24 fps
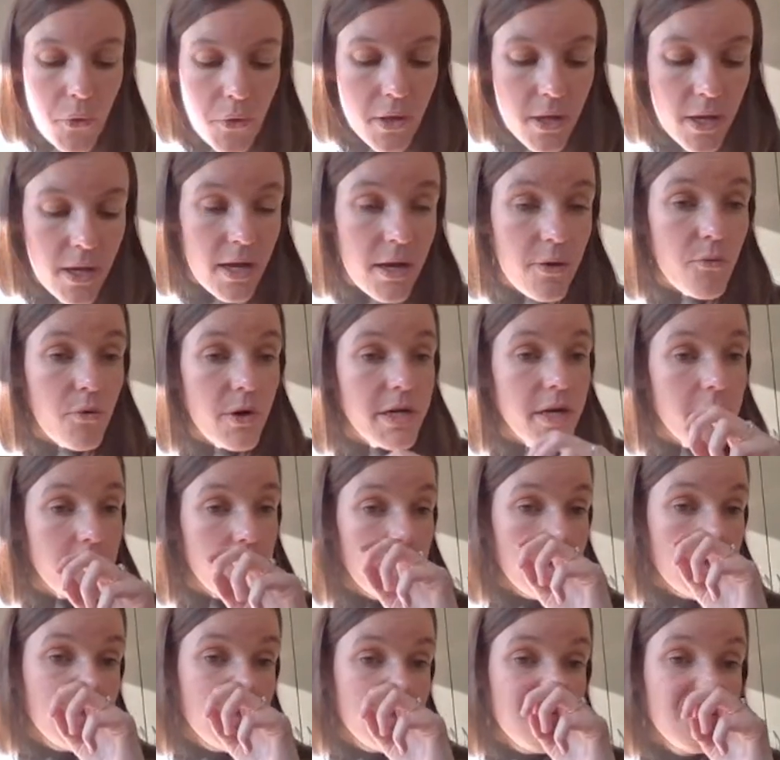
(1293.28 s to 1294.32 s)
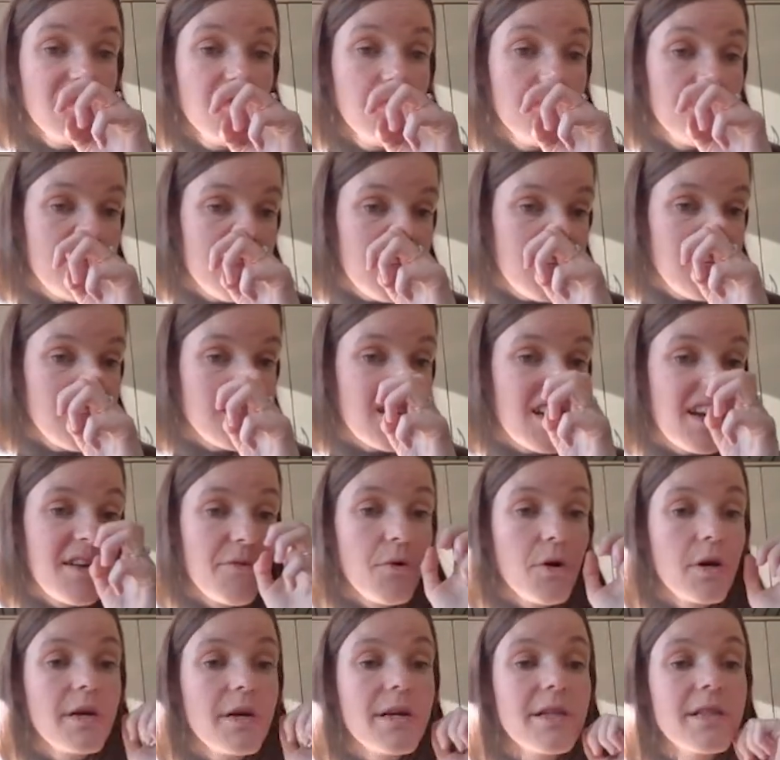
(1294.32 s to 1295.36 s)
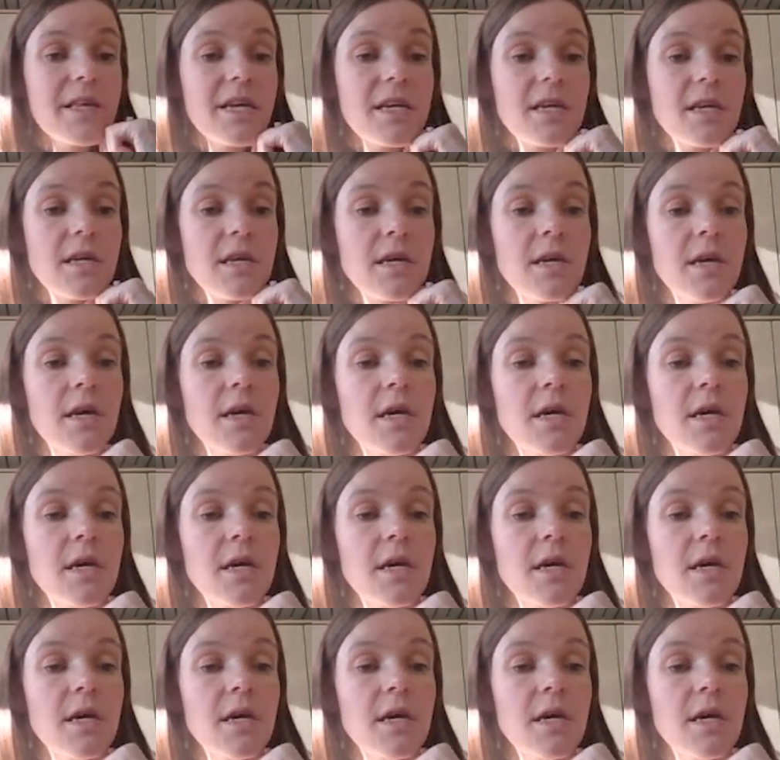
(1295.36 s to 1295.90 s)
And what I will do is I will click